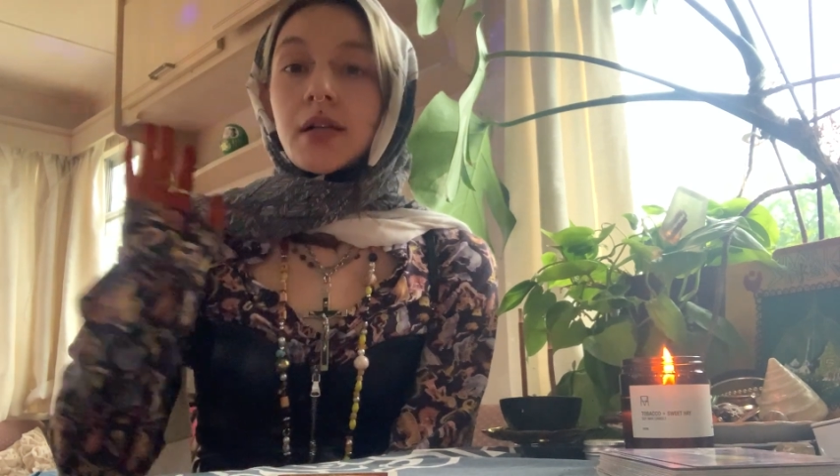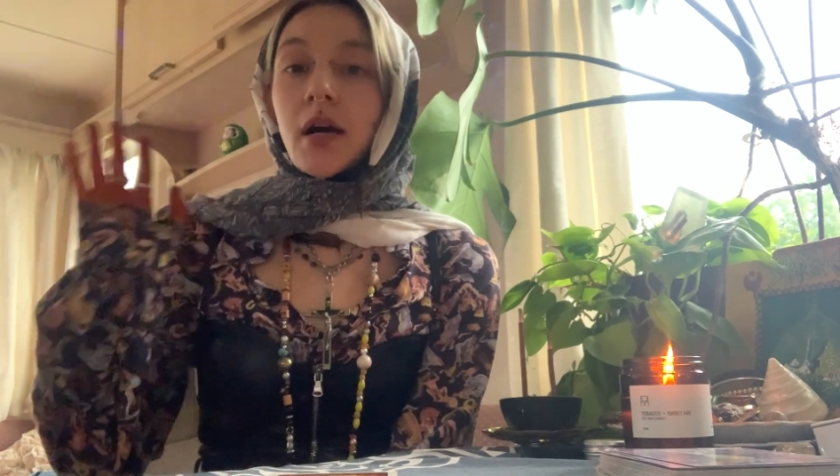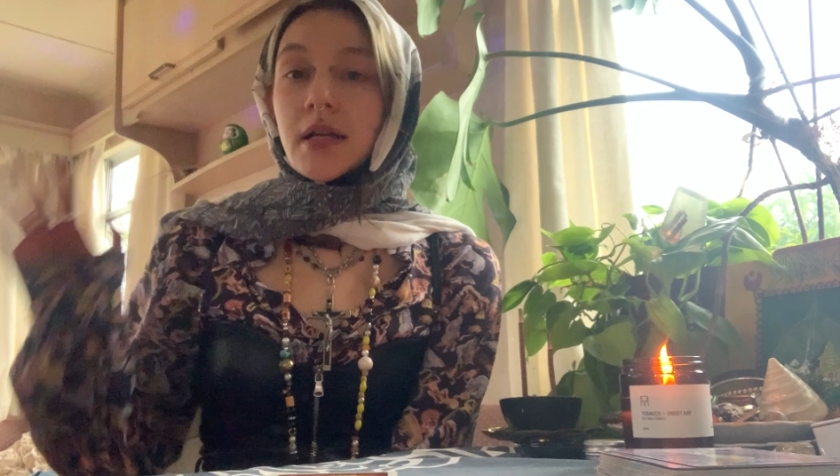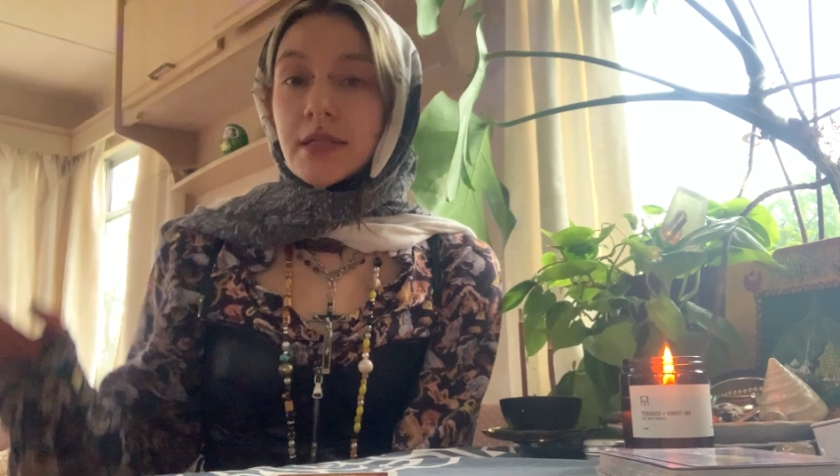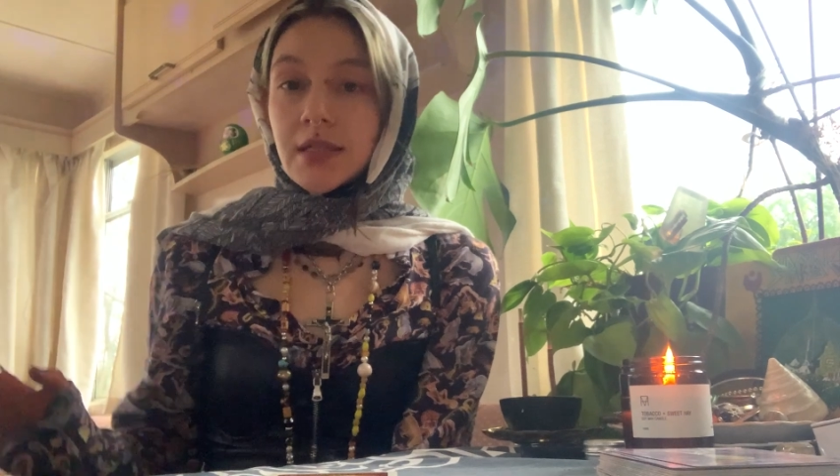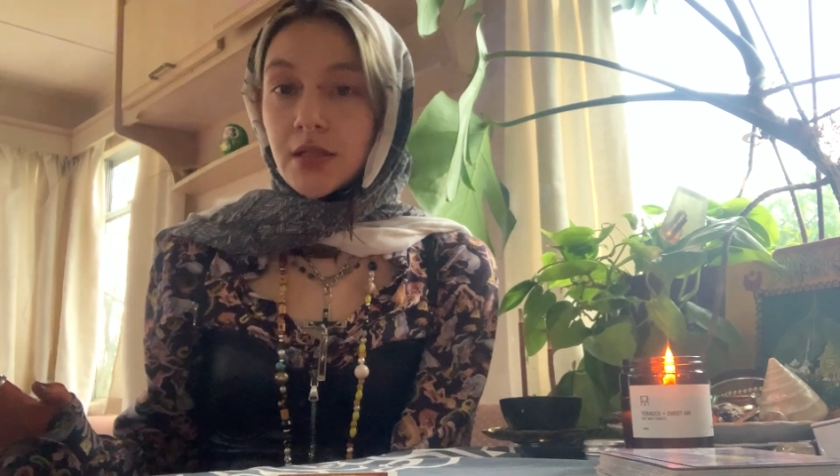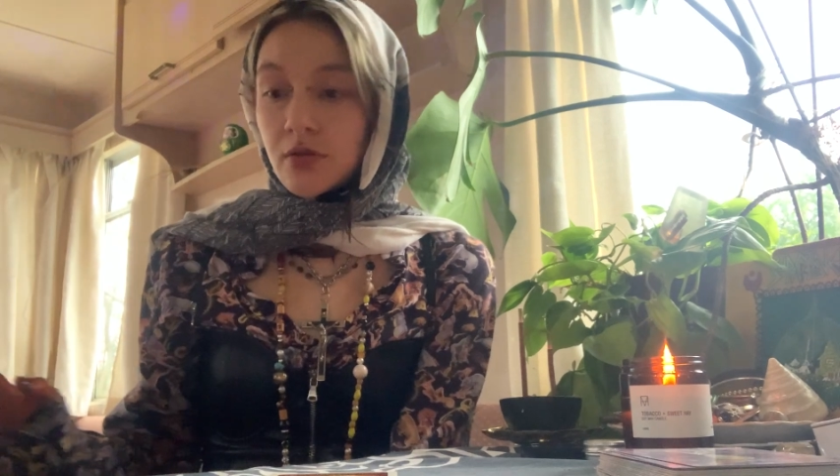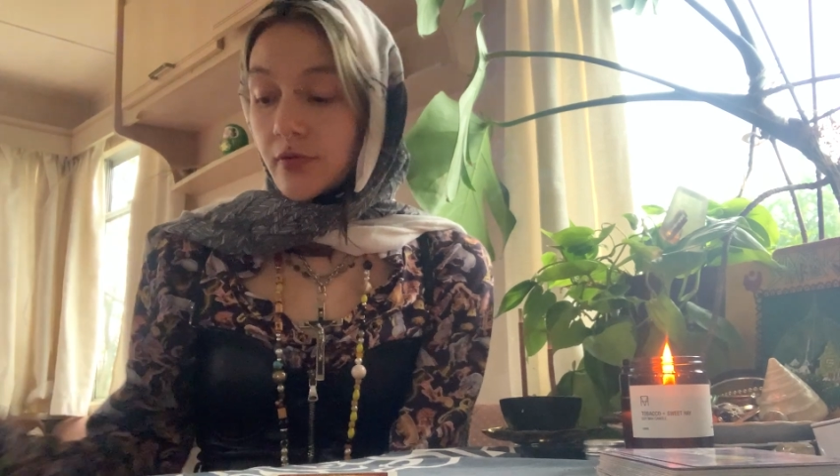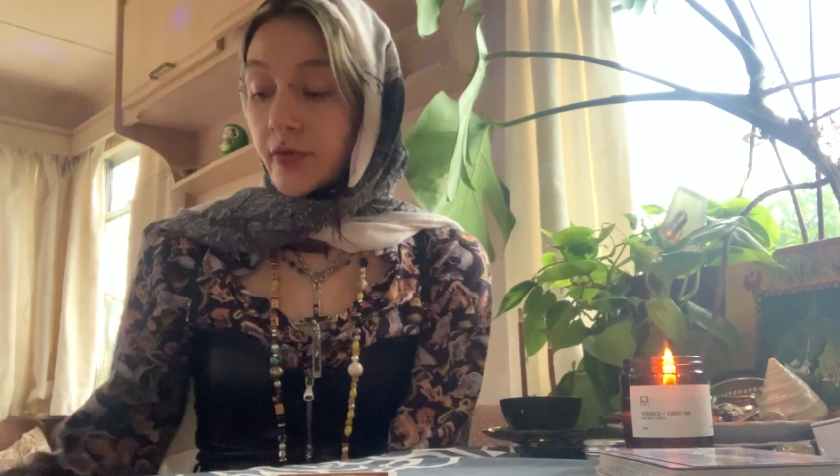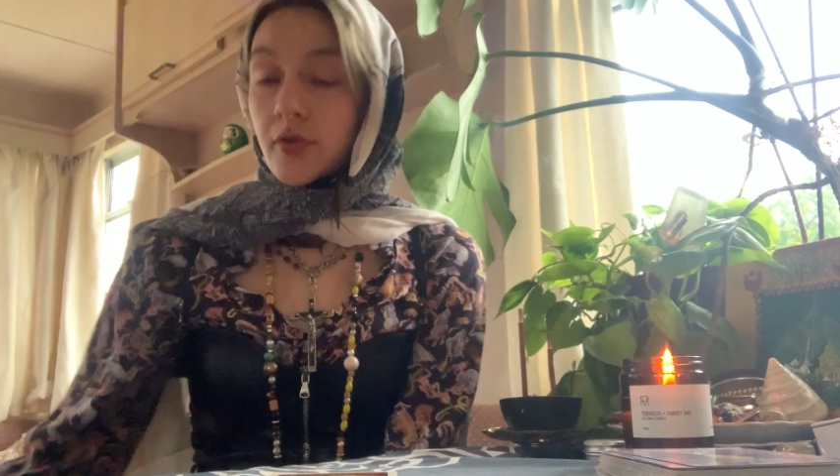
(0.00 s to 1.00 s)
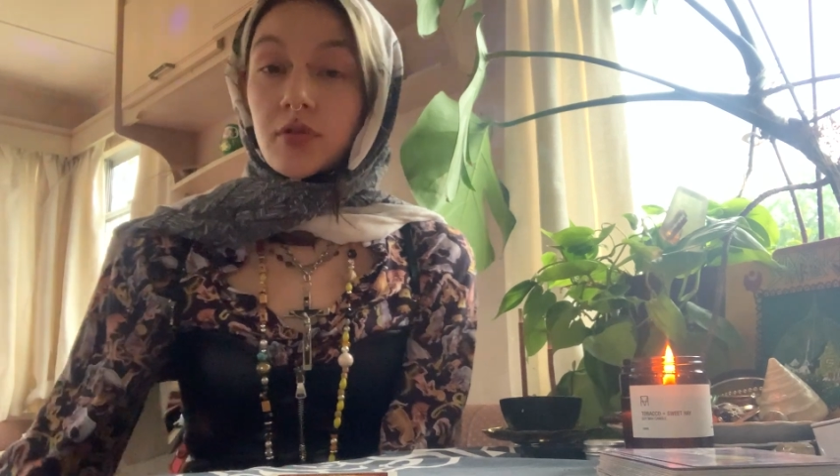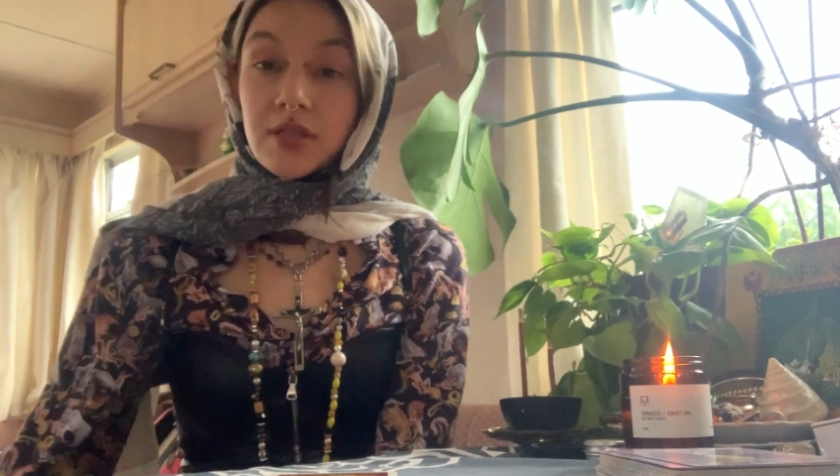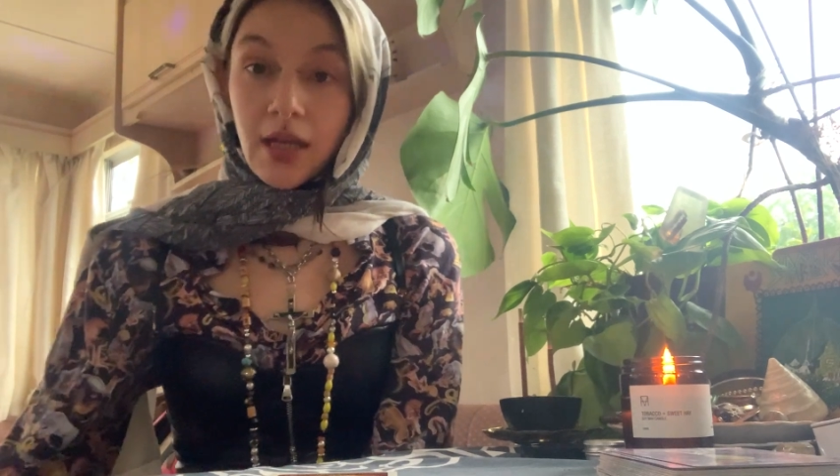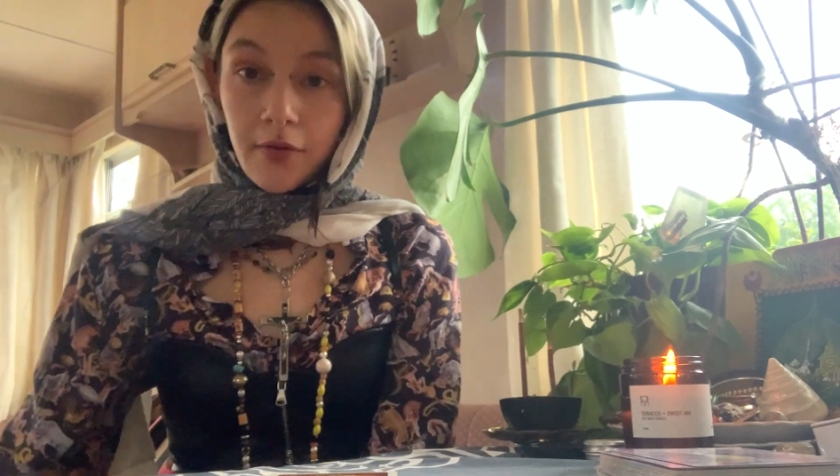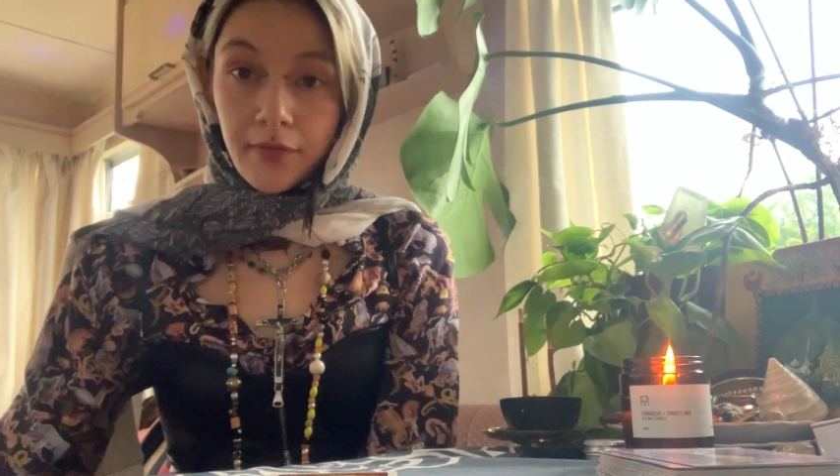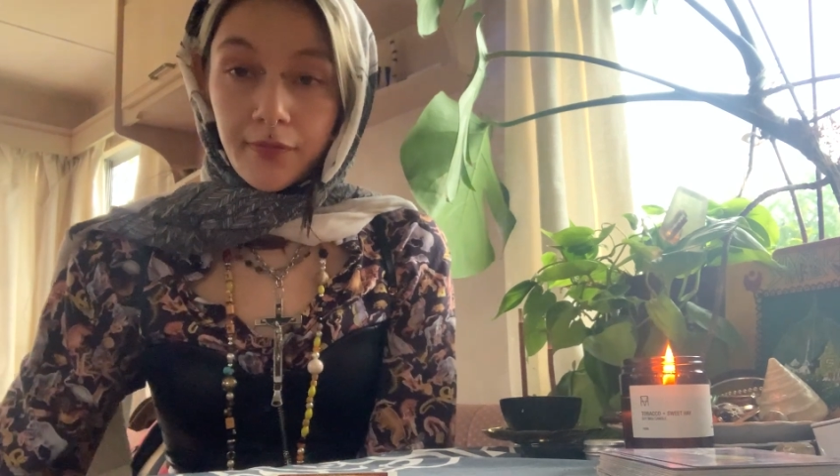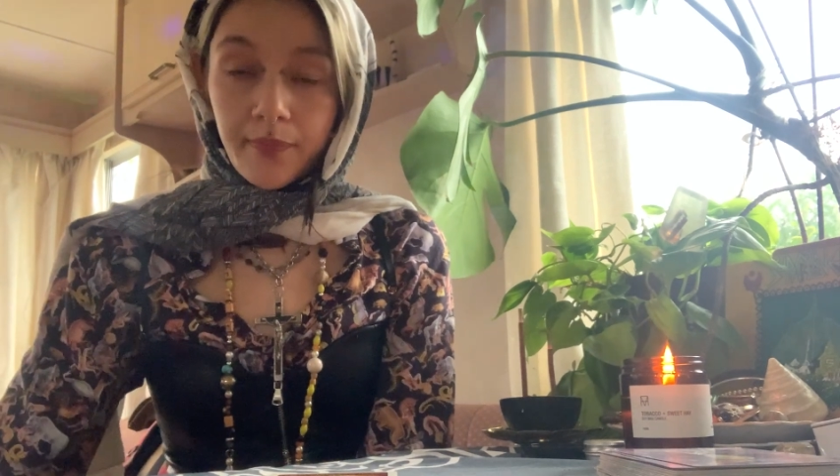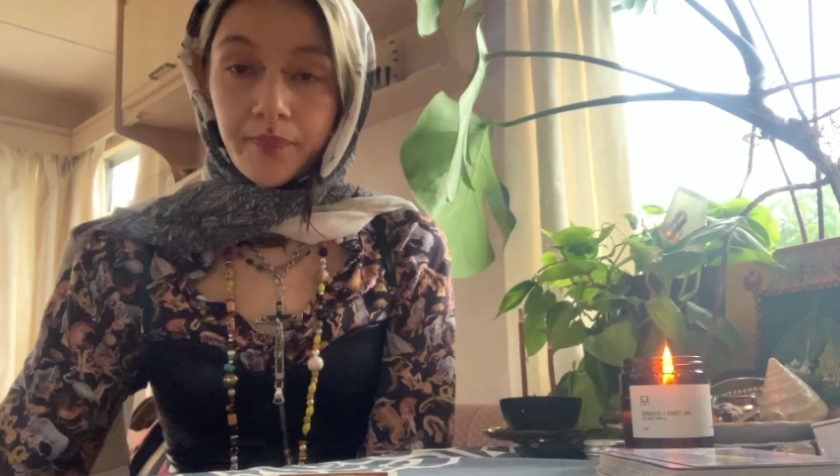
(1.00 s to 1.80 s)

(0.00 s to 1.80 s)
ideal for yourself.